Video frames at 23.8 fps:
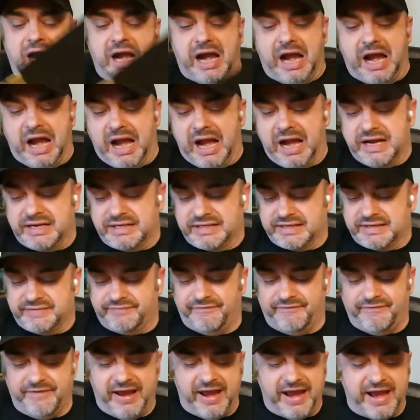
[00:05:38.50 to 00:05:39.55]
It's
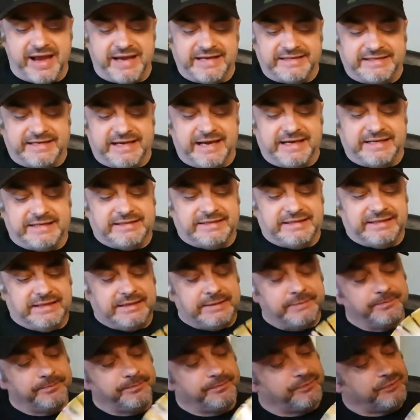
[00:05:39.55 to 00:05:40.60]
very sexy.
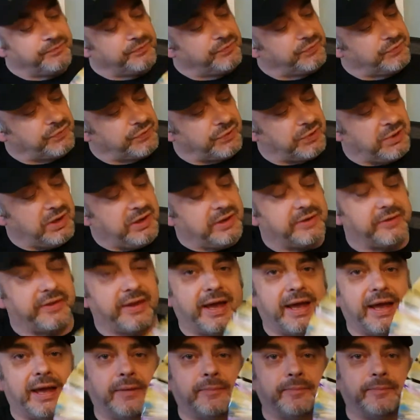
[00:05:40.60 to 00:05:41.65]
Look at
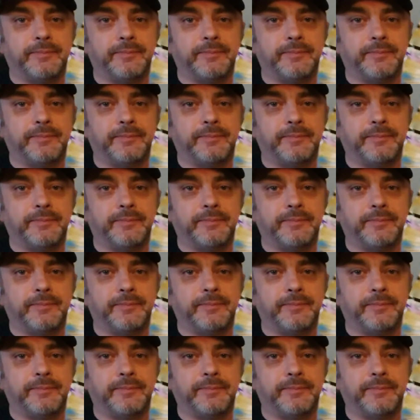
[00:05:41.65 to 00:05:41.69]
that.